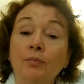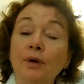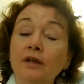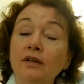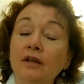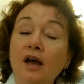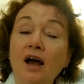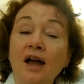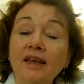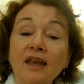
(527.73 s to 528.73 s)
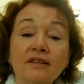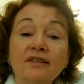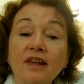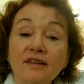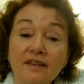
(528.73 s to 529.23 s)
But I can't
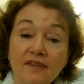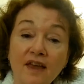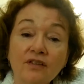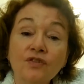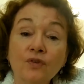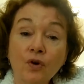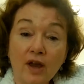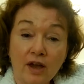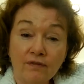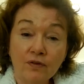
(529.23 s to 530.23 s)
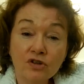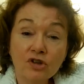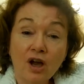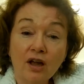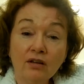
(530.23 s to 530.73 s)
say that that's for every
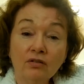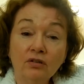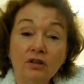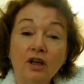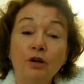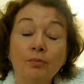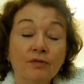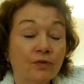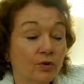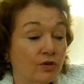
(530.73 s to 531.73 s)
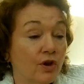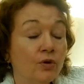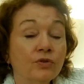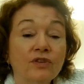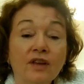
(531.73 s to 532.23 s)
child, but for
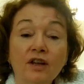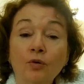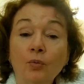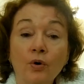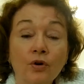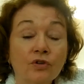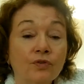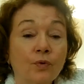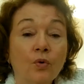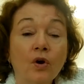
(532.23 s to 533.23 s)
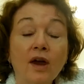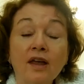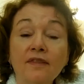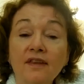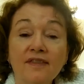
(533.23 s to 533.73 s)
those that it works for
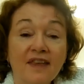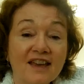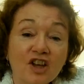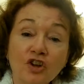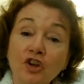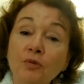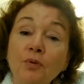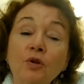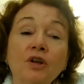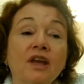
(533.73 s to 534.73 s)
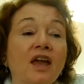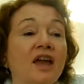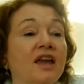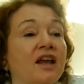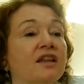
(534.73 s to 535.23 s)
and that they can
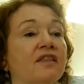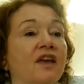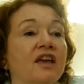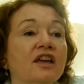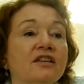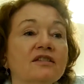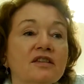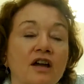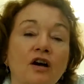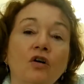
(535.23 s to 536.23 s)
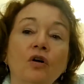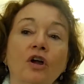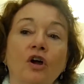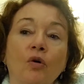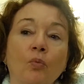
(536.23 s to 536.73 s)
communicate and they can tell
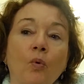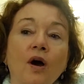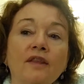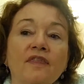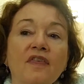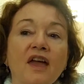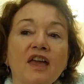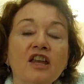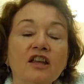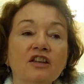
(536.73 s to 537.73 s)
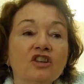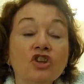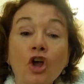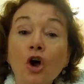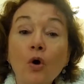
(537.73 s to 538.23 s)
what they
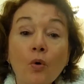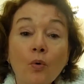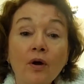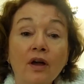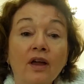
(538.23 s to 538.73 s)
know,